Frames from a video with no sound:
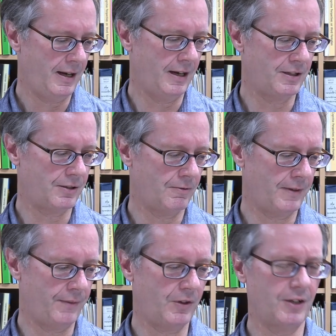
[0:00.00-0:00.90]
And so
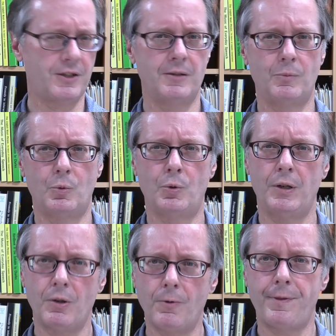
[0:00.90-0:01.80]
they've got some
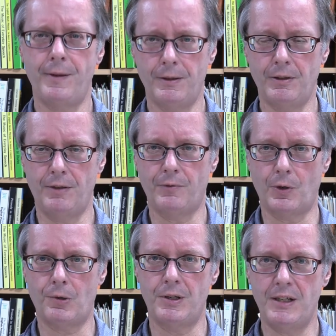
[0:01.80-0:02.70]
critical theory for
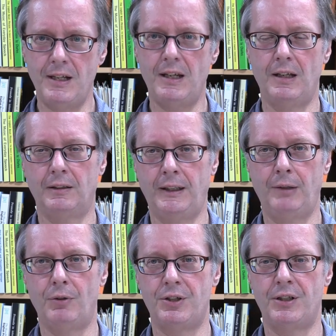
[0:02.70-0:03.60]
critiquing
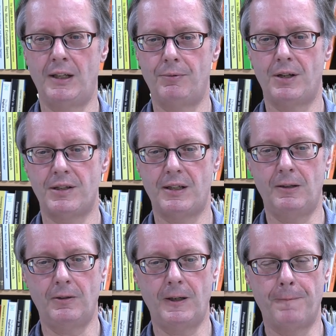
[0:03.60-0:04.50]
language, and they want to say,
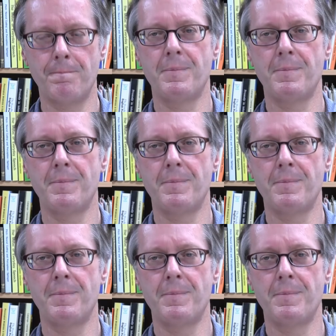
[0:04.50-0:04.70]
okay,